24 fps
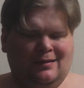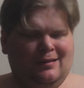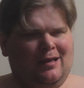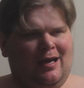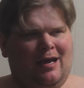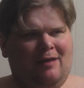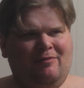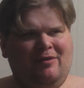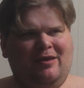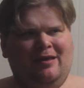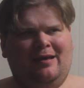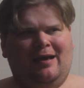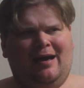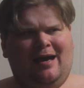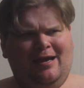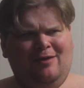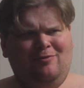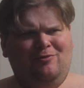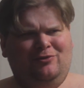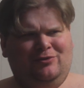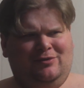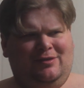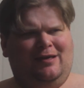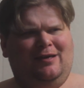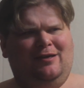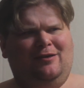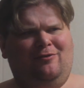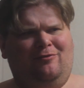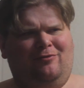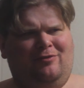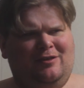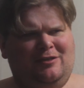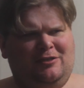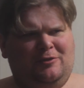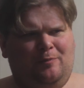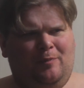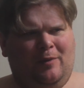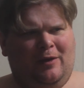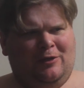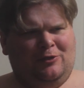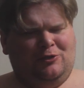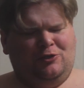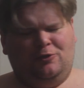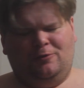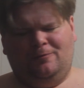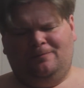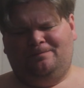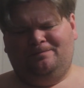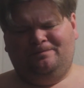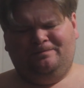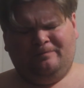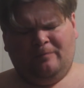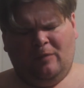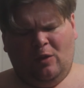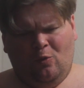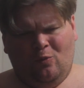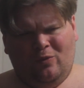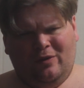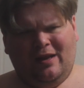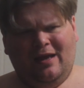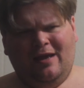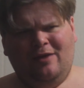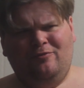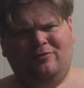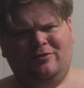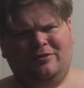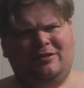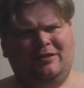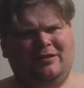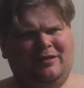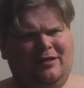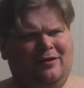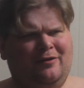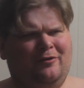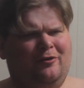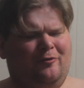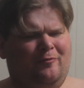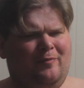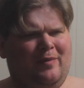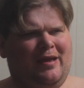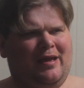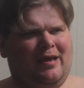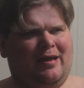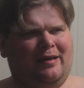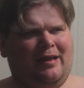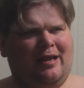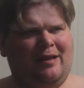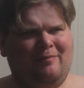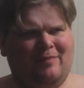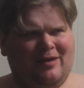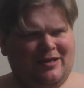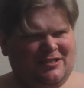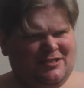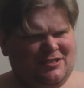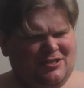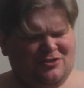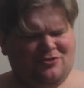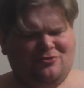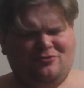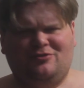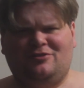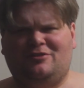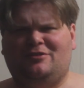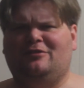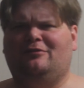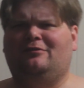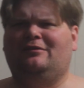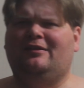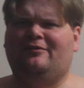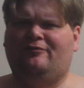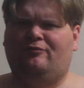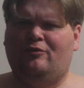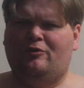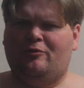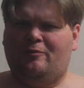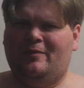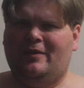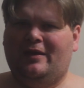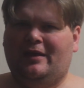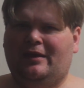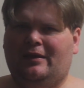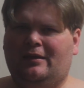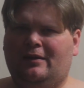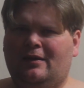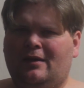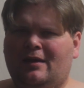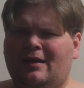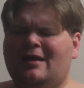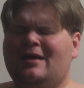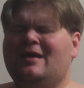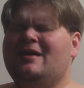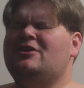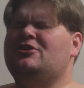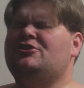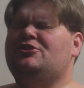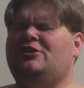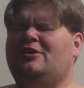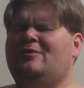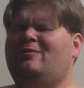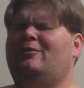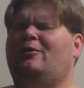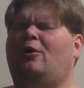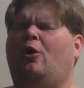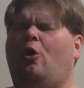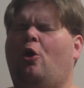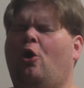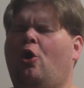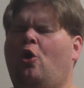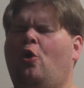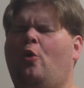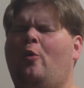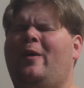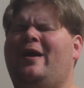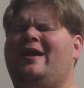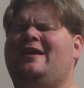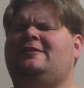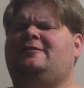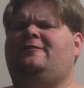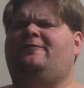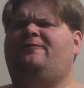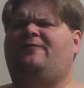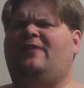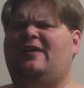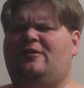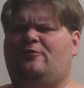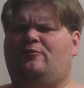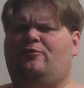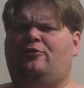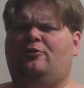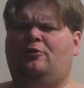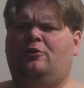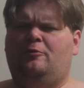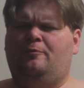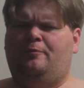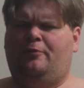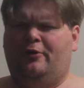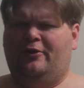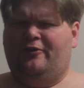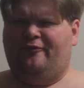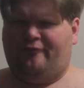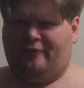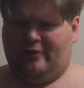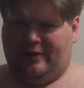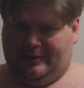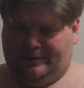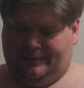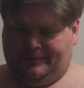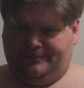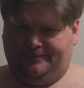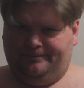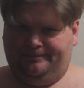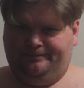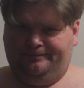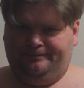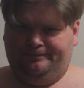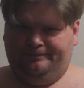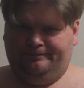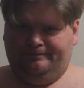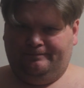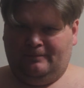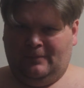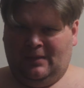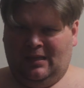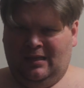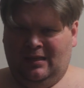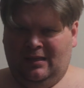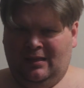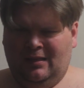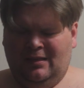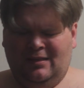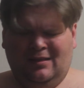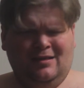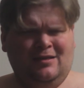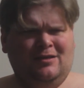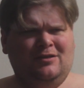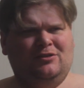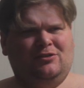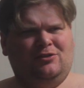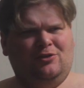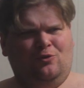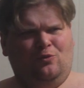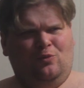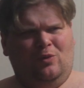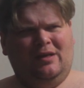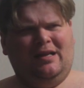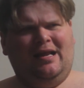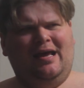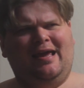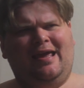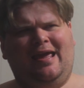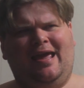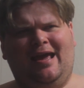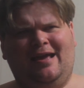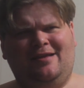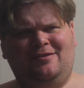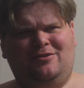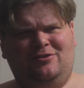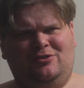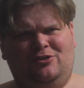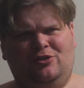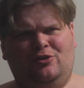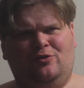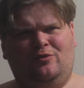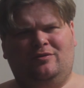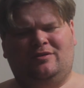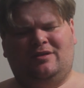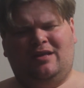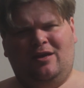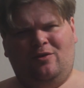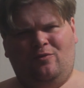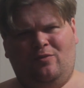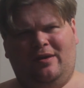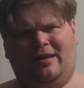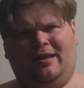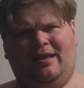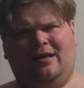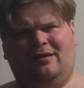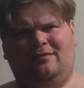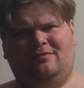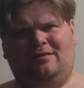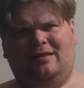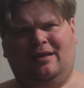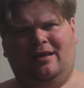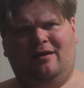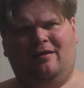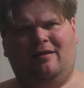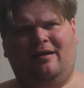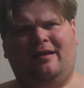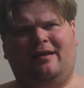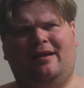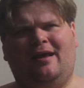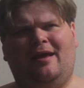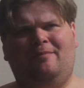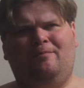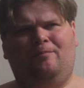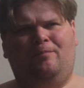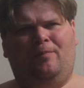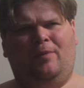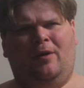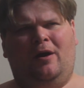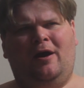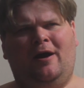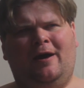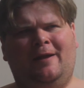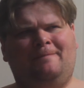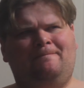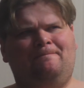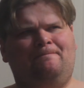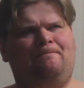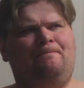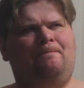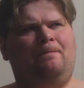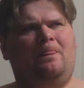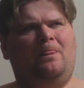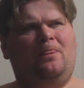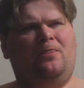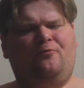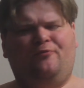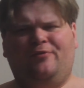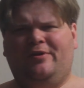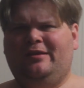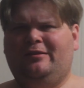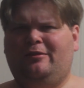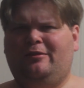I mean, I will tell you this much. When I was a younger man and my sister still lived with me, she would always fight with her boyfriend. So what I had to do was I went out there and I bought 3